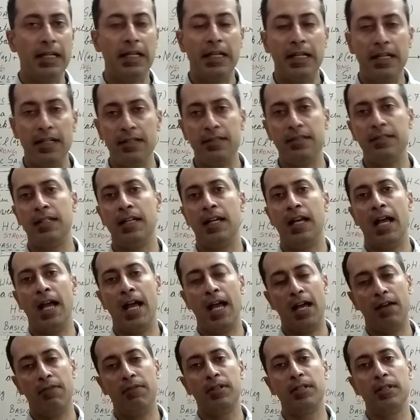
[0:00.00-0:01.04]
is
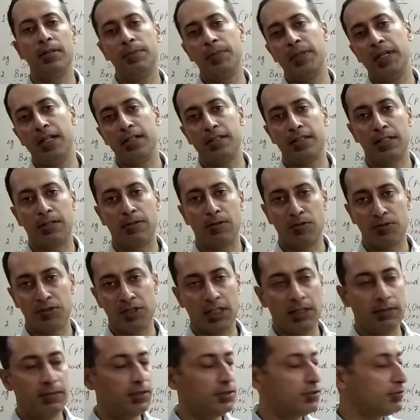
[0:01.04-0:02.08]
having a pH equal to
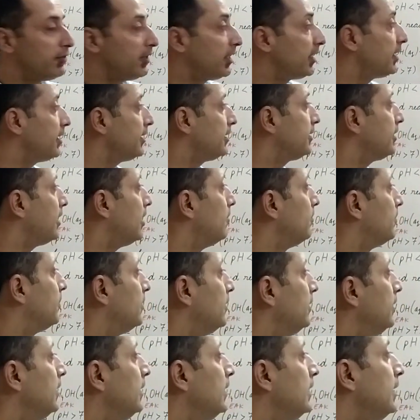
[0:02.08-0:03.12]
7. So when I give an
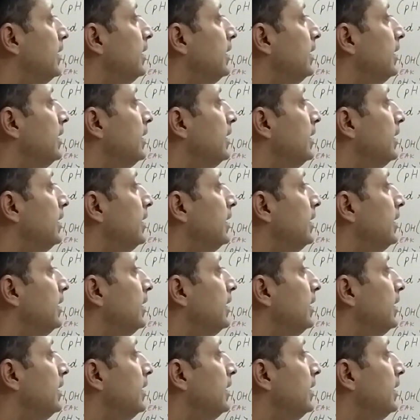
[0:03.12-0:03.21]
example,